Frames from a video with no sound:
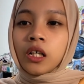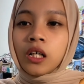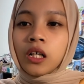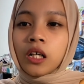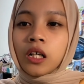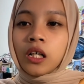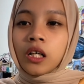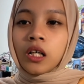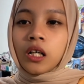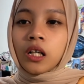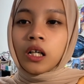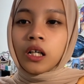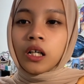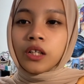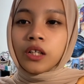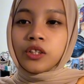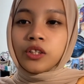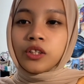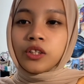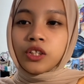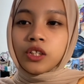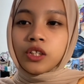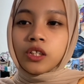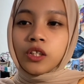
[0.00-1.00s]

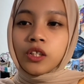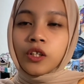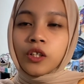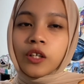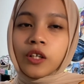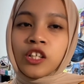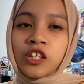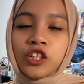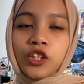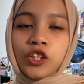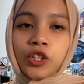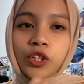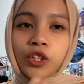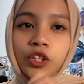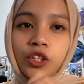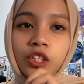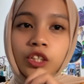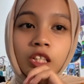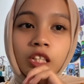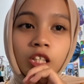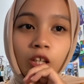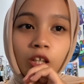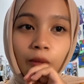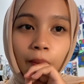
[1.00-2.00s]
you can choose the
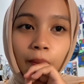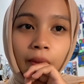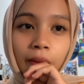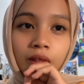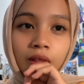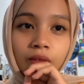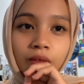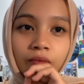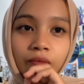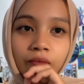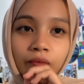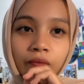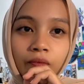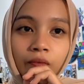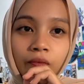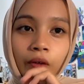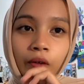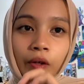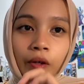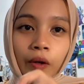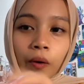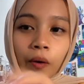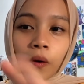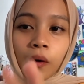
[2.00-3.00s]
topic for
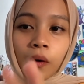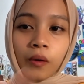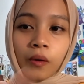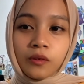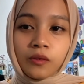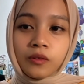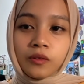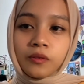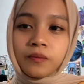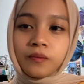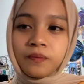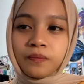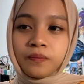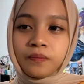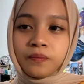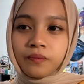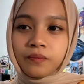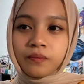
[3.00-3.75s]
your own